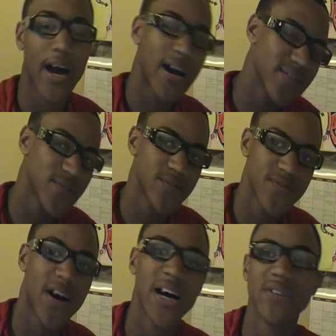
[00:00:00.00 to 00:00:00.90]
iPhone
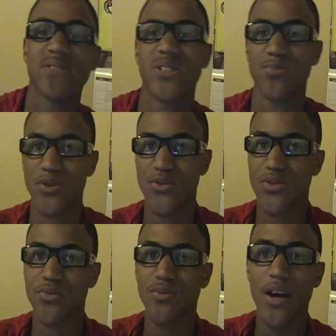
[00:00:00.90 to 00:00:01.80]
5 is supposed
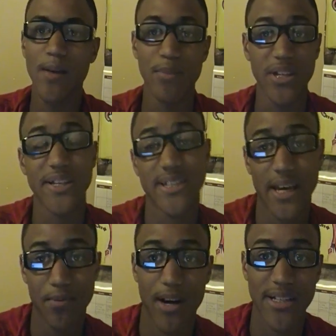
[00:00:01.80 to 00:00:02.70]
to be the
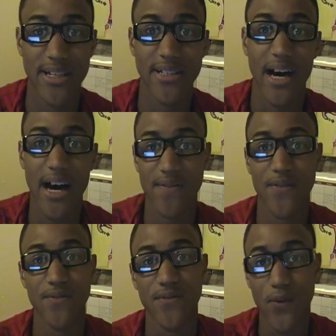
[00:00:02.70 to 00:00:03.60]
same price as the
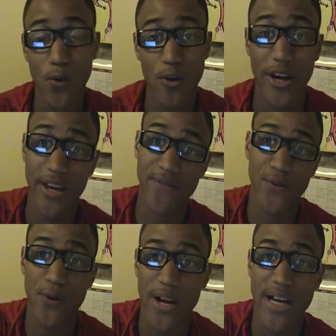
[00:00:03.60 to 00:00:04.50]
iPhone 4 and
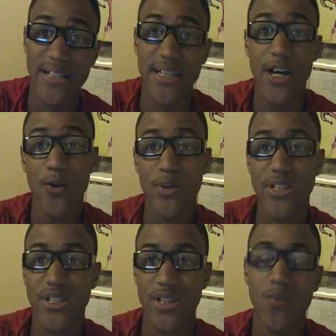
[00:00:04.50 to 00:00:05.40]
4S,
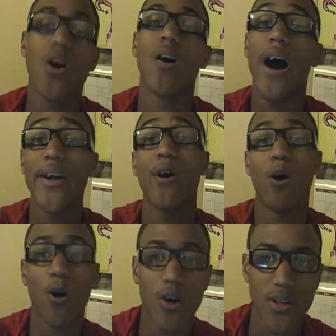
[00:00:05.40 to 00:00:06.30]
which, well, on
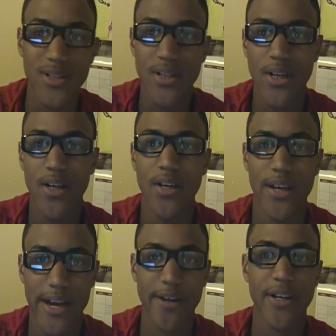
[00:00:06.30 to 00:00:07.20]
all
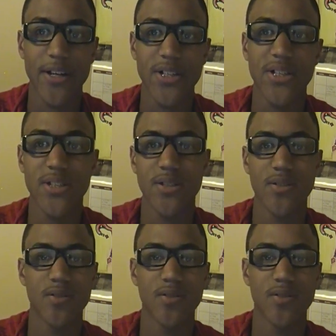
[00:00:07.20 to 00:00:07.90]
carriers,